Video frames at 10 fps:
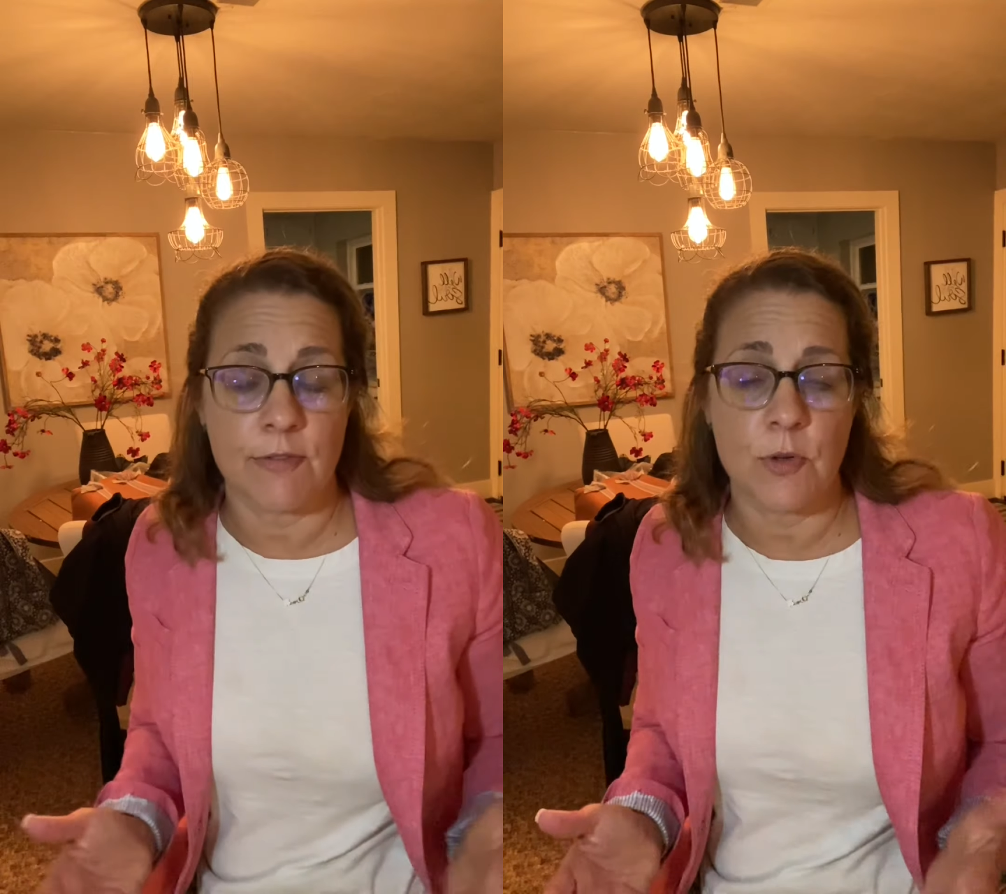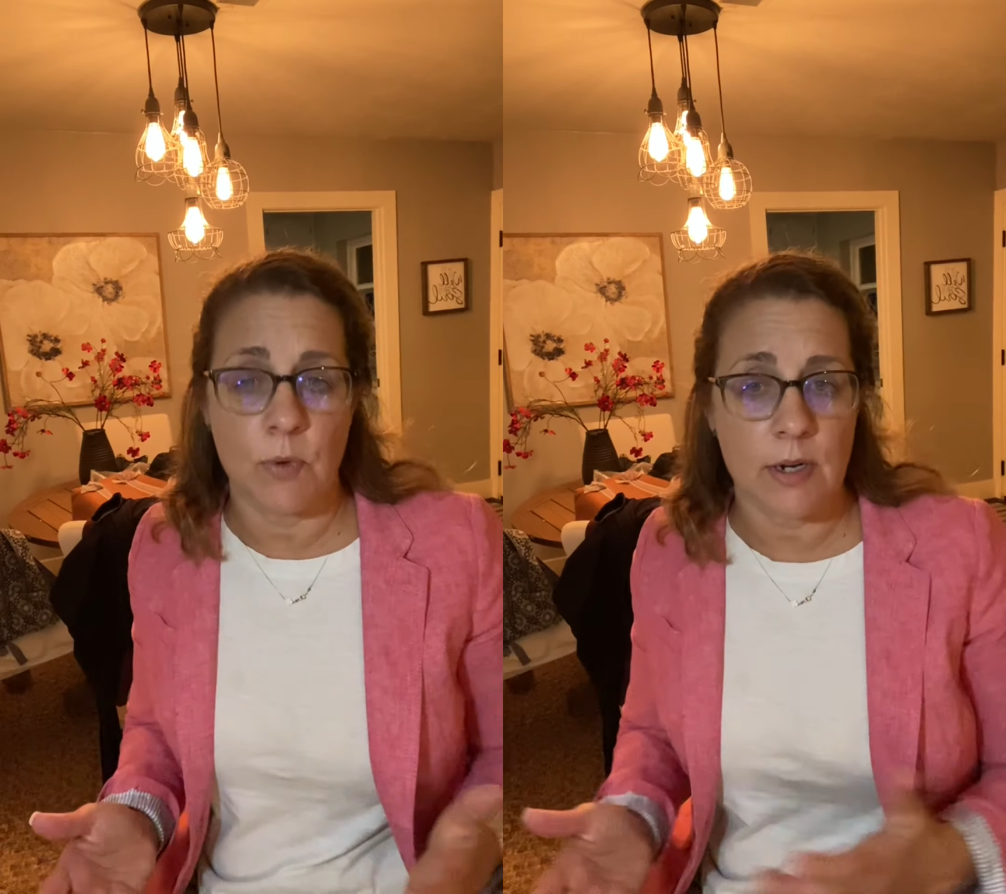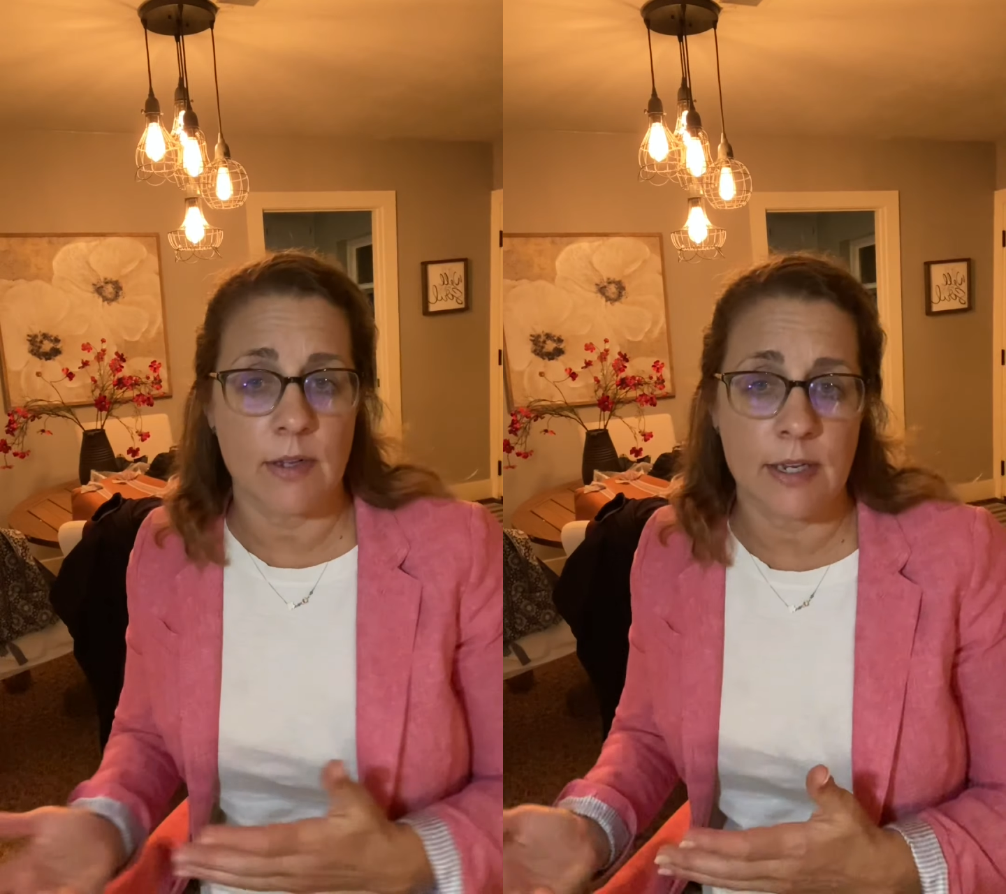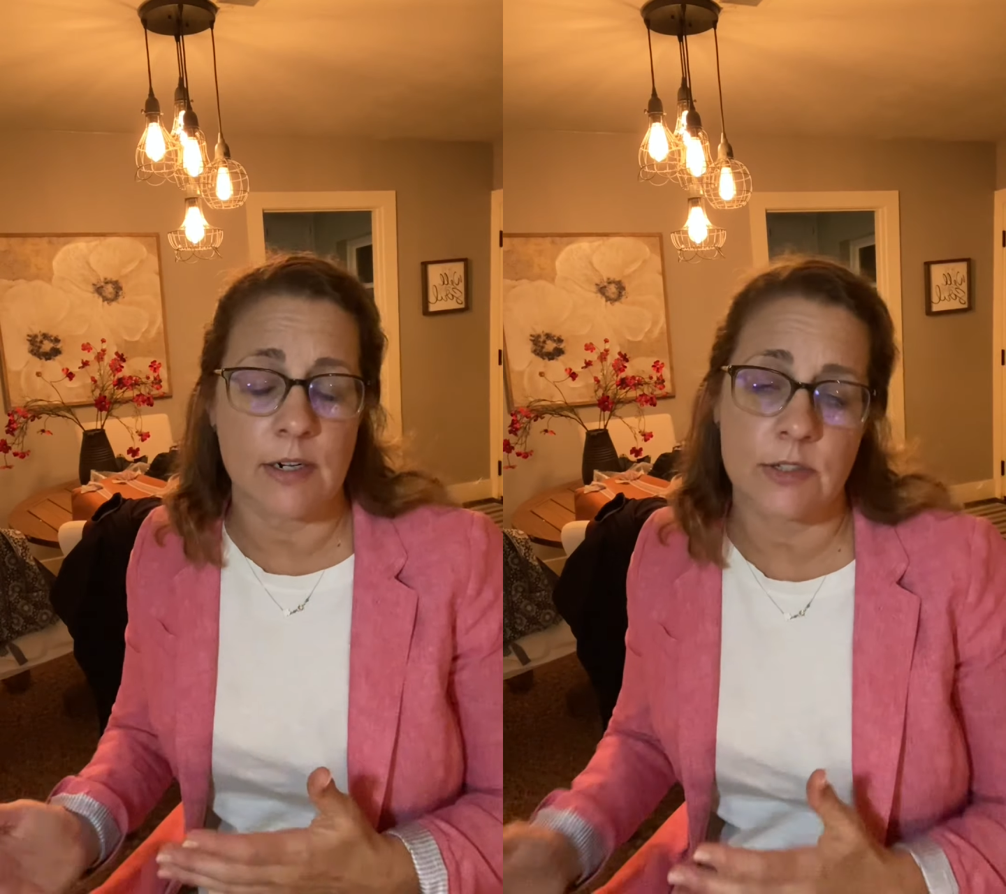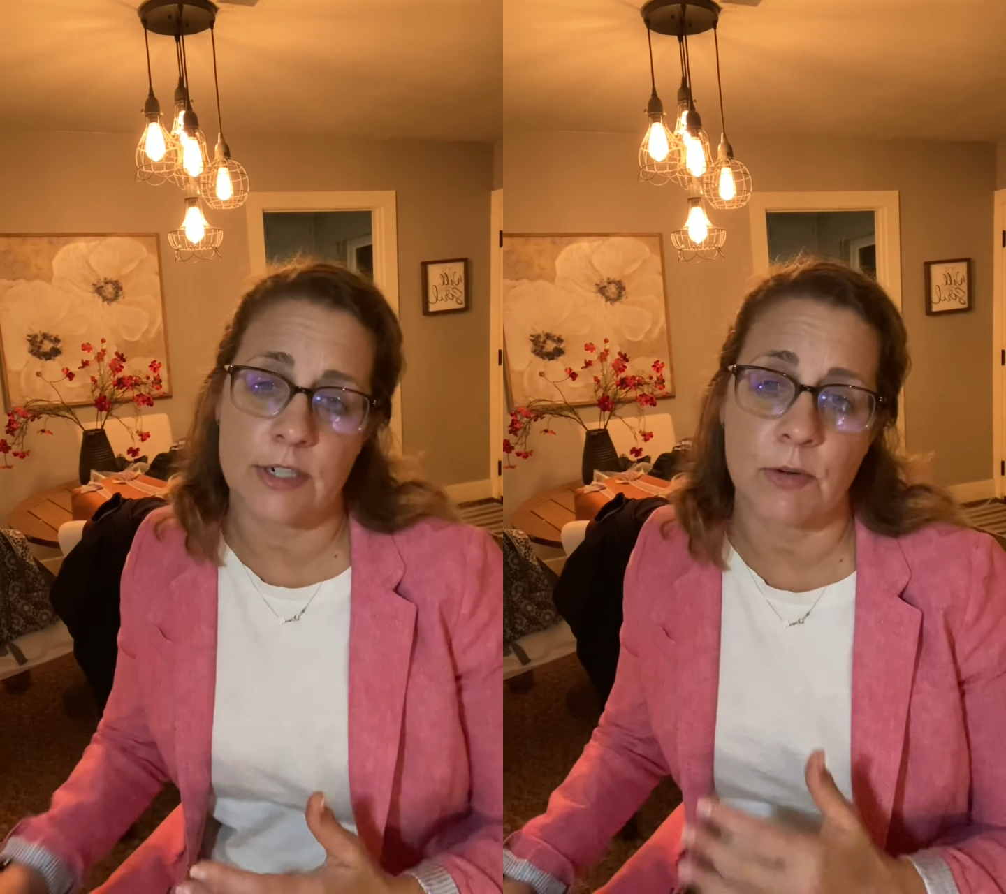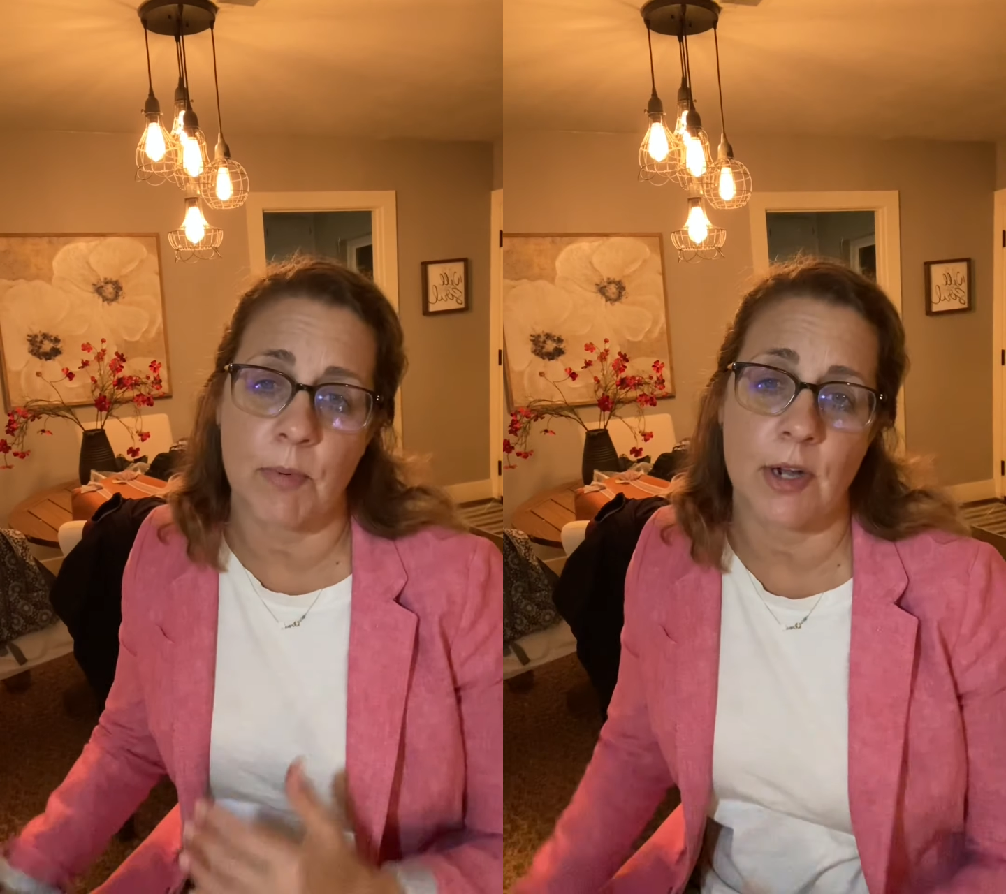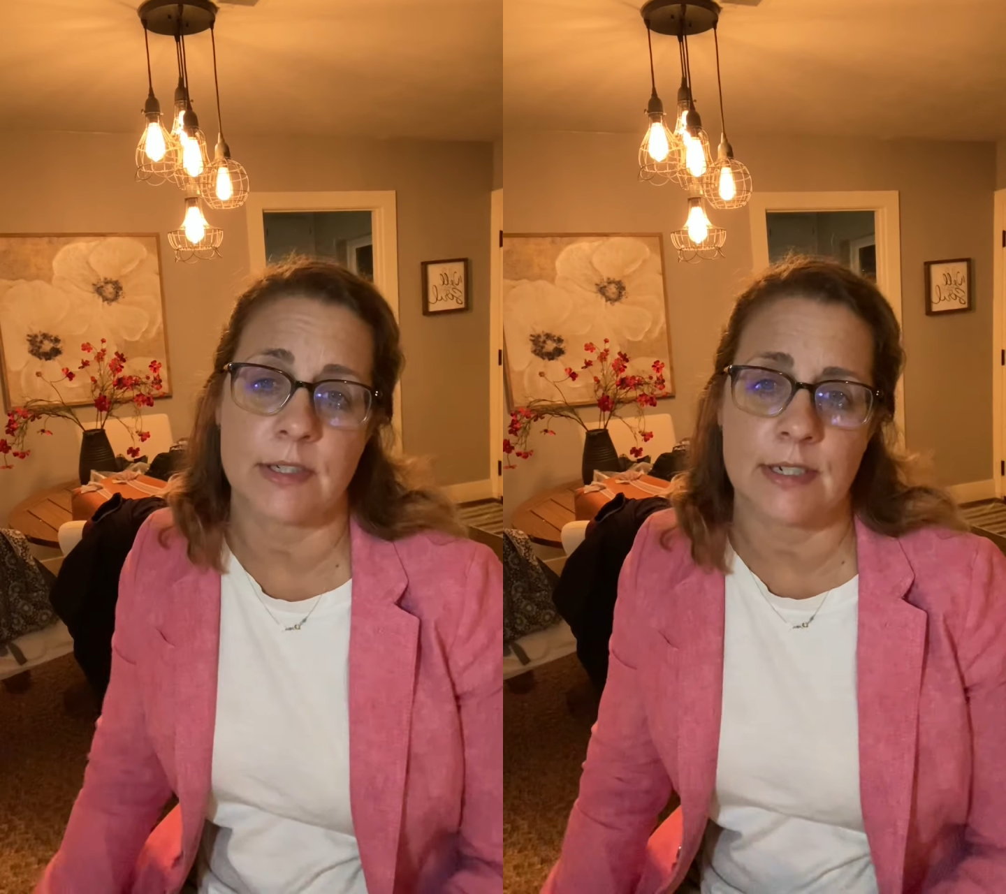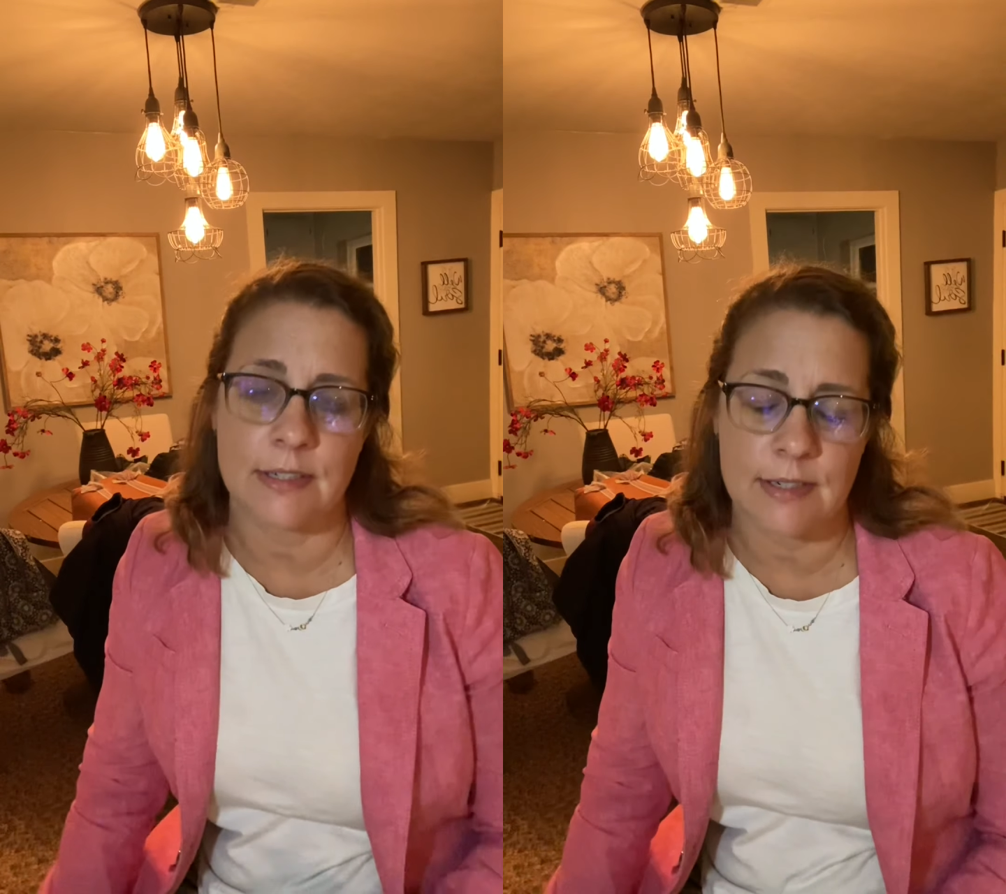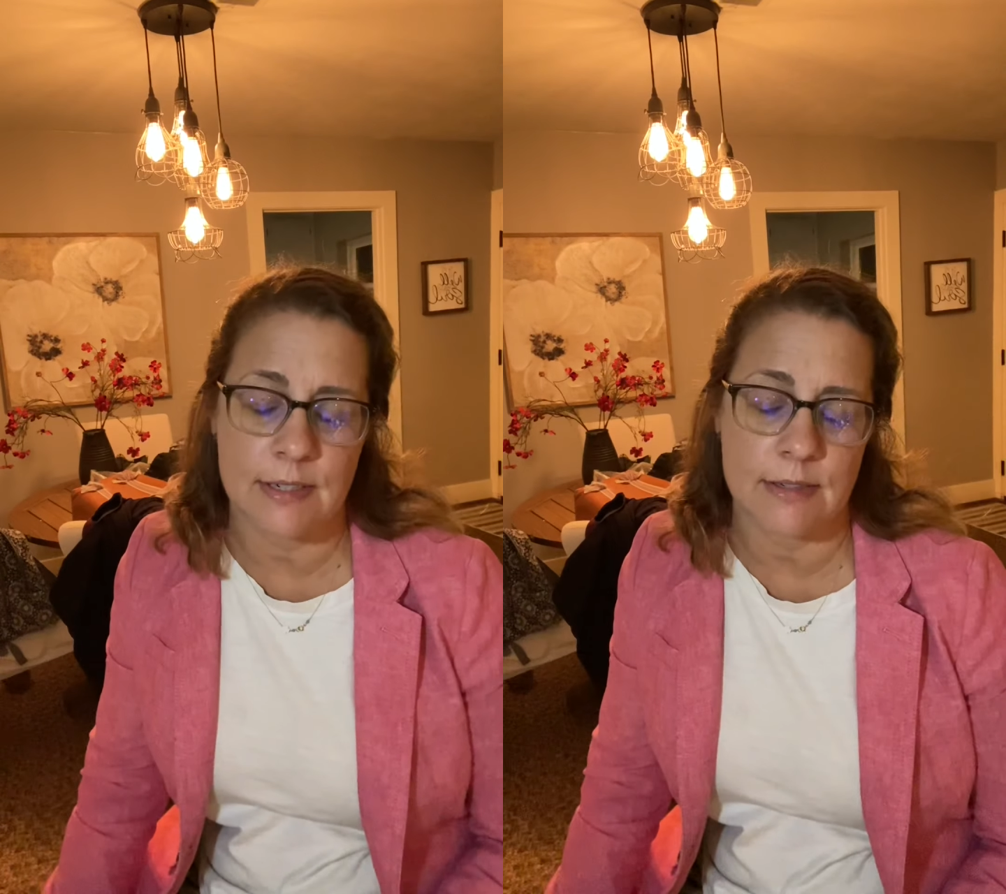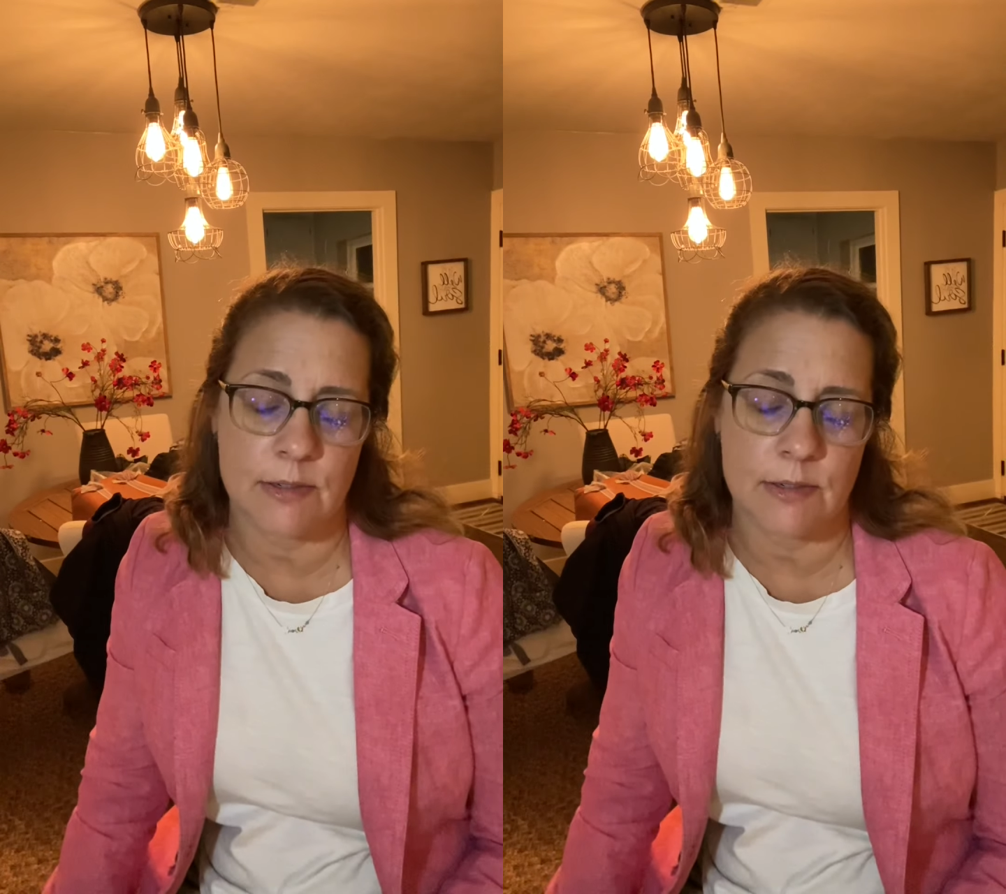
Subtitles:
if you will, in our sterile processing